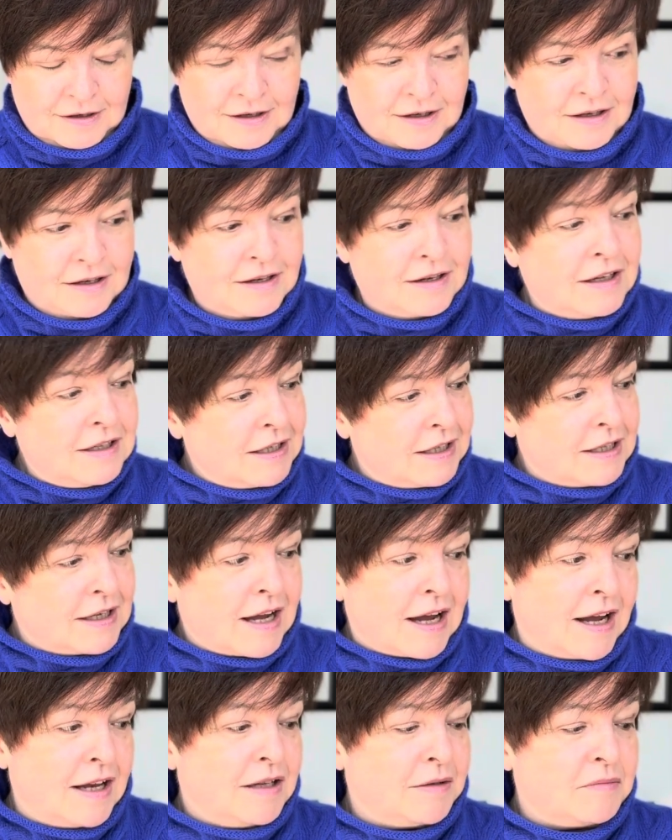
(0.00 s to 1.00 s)
knitted
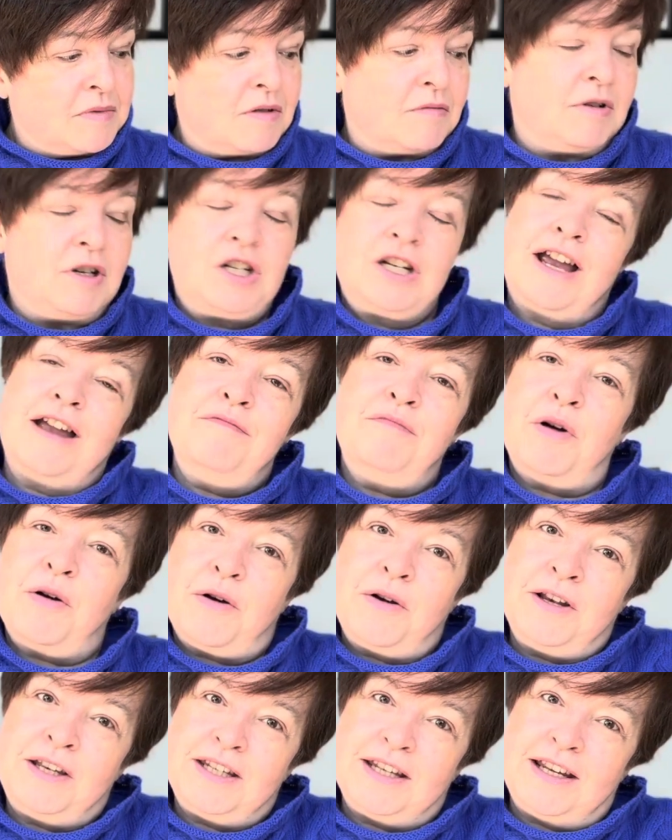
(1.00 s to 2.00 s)
items which I
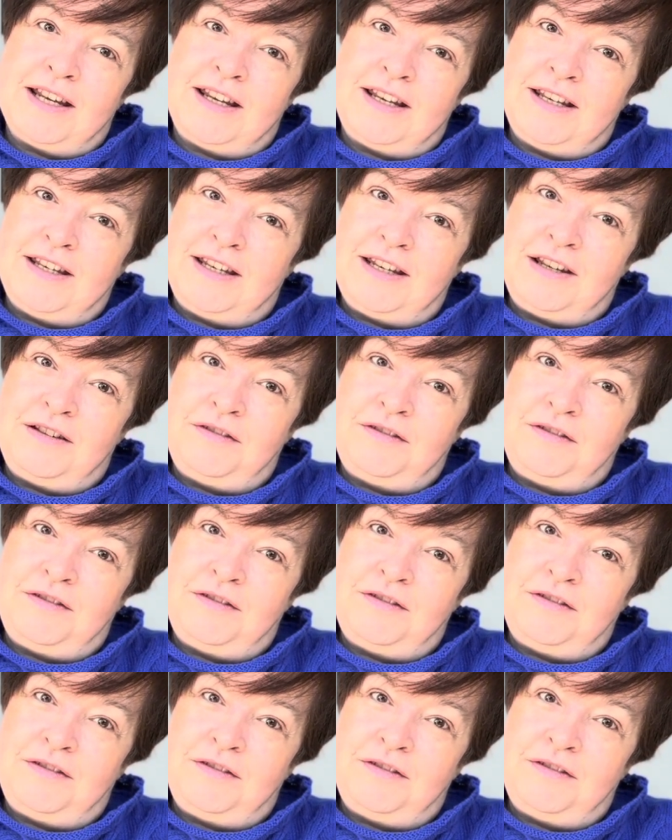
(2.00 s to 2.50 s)
bought, and